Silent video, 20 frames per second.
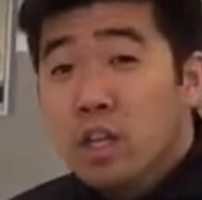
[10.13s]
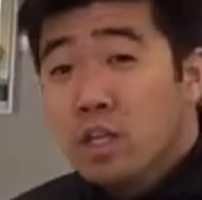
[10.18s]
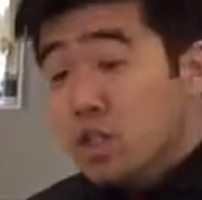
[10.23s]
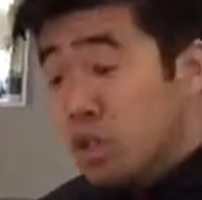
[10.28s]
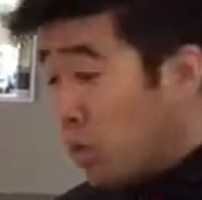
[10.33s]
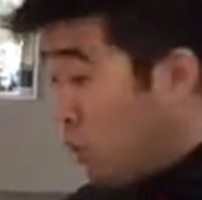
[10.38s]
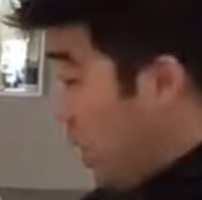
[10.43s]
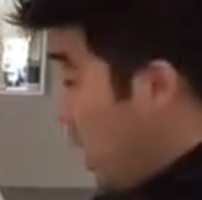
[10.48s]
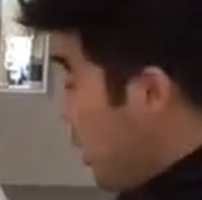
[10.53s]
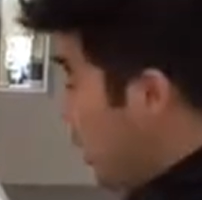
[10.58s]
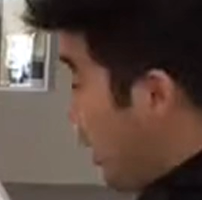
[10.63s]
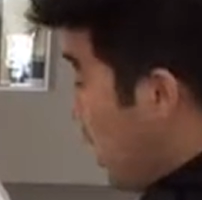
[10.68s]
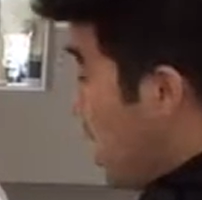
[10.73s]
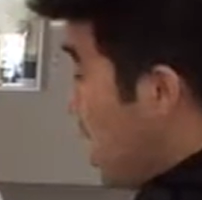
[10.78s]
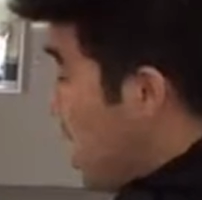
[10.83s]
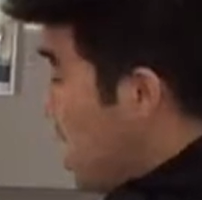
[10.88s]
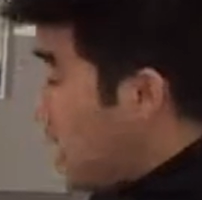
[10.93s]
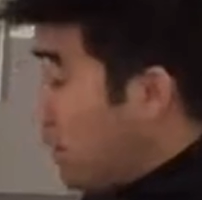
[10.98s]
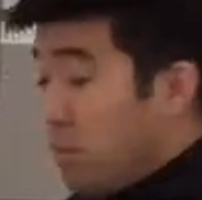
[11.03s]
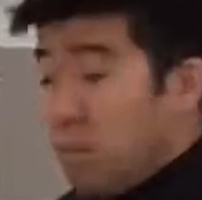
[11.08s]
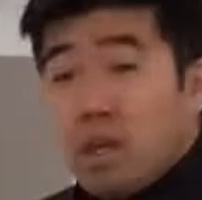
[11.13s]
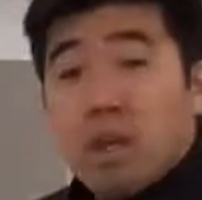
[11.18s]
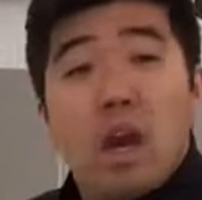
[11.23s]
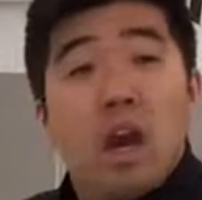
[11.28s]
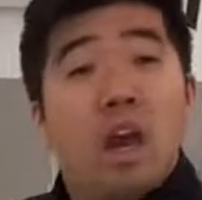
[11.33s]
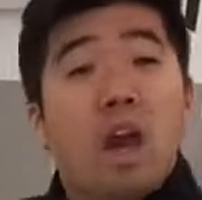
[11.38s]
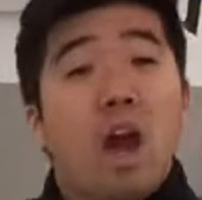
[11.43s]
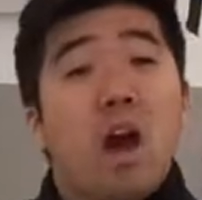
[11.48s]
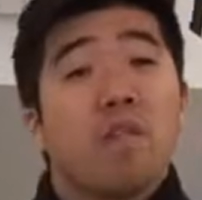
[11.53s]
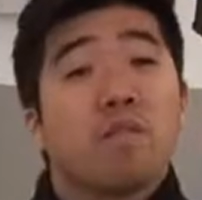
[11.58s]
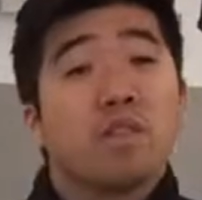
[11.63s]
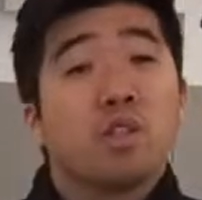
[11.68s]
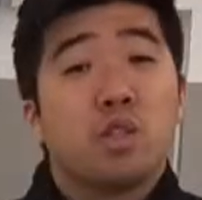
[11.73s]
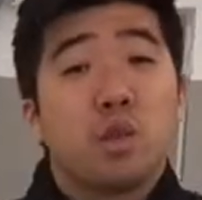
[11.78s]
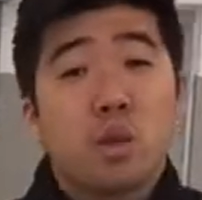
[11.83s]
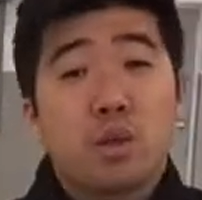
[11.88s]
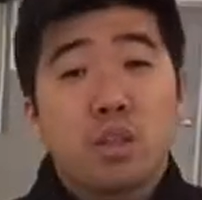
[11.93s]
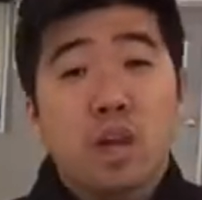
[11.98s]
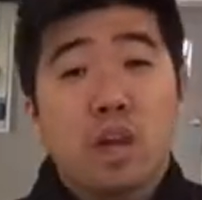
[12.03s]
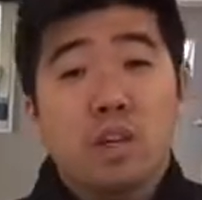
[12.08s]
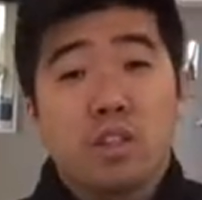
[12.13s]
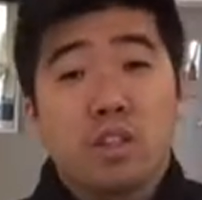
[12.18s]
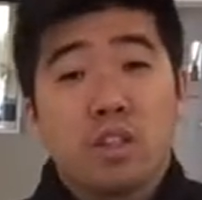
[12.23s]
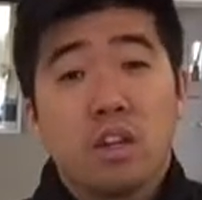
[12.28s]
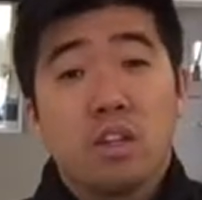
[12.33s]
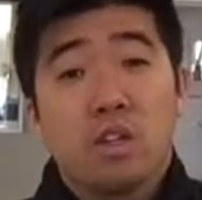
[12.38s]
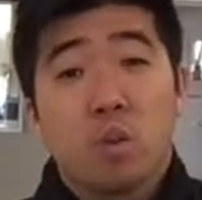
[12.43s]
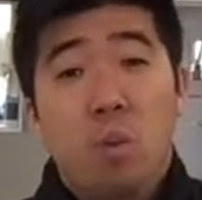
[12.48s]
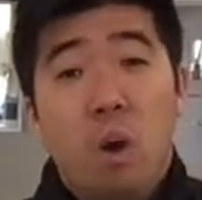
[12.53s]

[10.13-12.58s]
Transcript: So right behind me I have the 2012